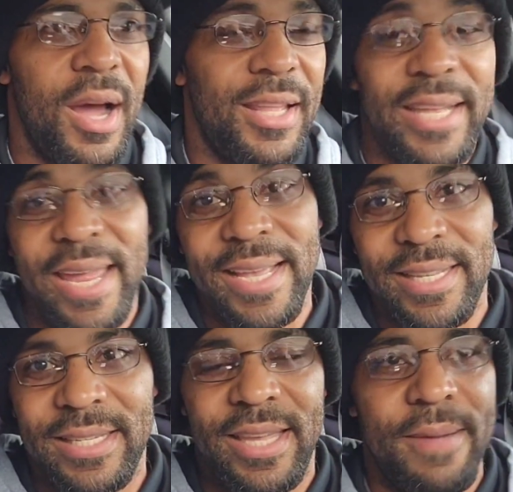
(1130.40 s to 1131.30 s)
another
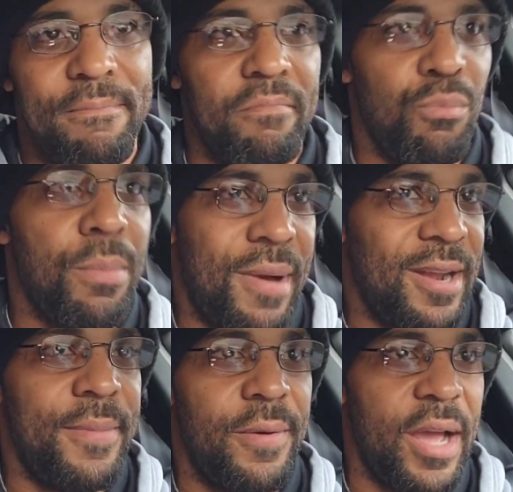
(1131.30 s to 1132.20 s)
ESS kit would
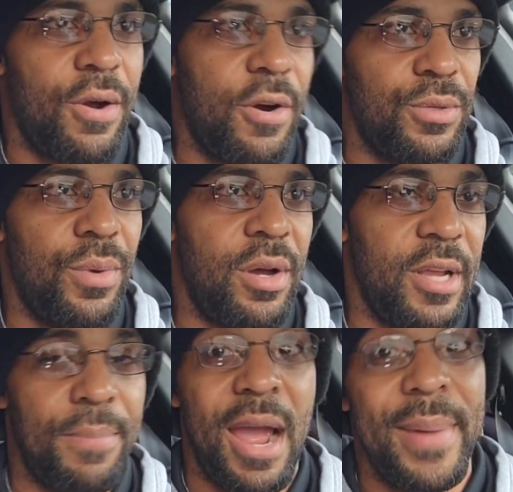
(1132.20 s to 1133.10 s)
probably be on that car as well.
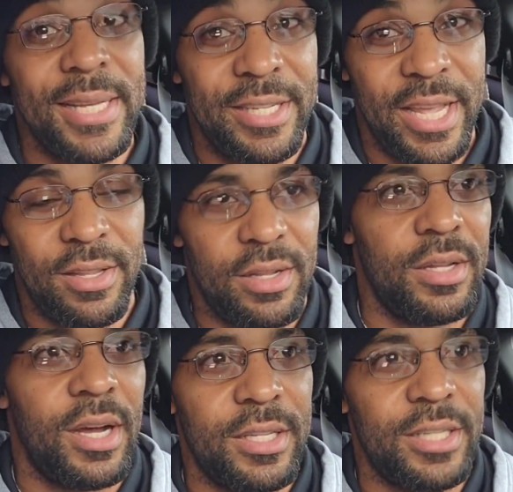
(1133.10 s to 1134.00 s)
And it'll probably be the
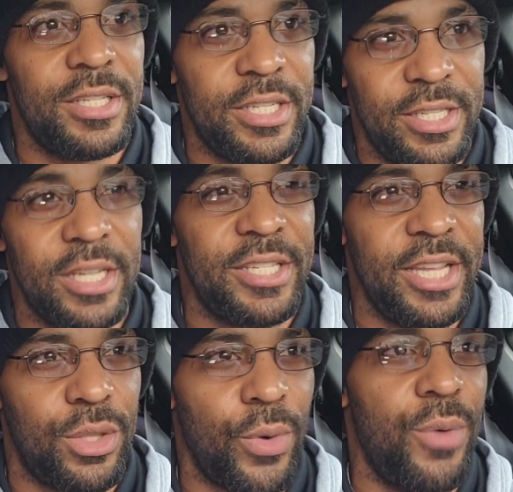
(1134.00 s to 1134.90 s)

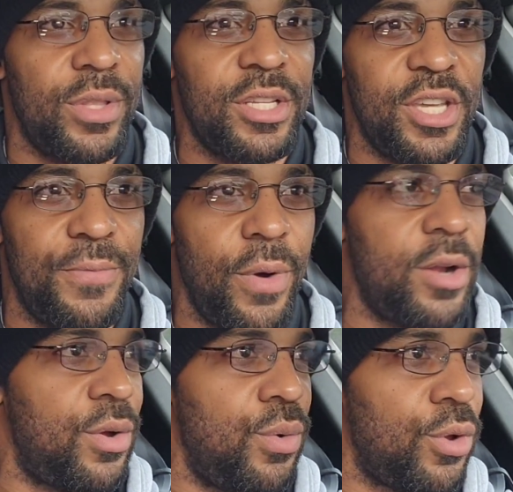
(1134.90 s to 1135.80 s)
G3 with the G4
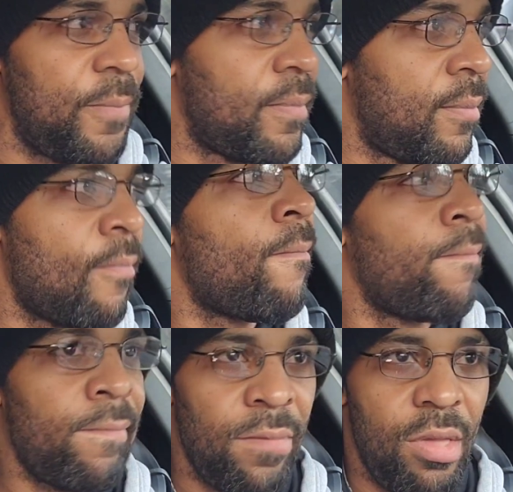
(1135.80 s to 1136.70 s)
intercooler.
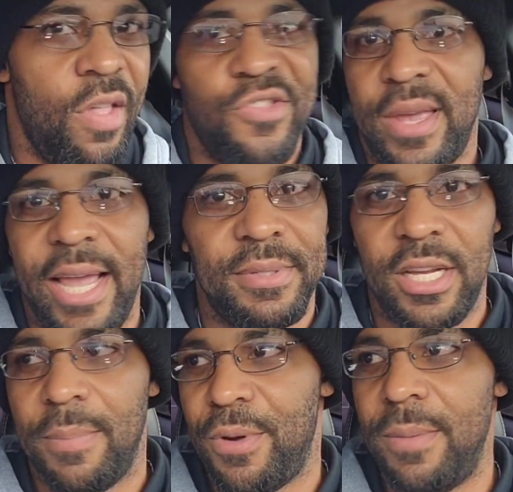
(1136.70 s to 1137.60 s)
Same
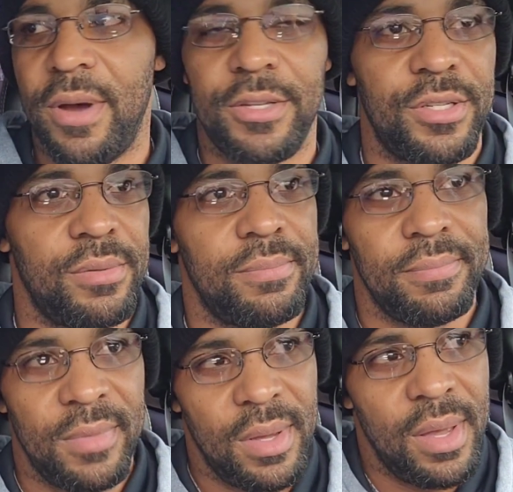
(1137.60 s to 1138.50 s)
setup pretty much,
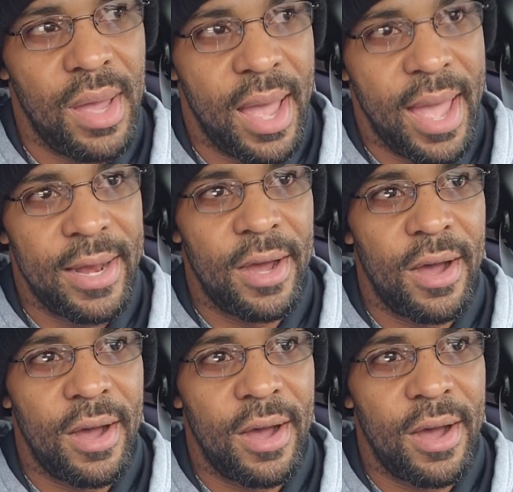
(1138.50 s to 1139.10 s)
and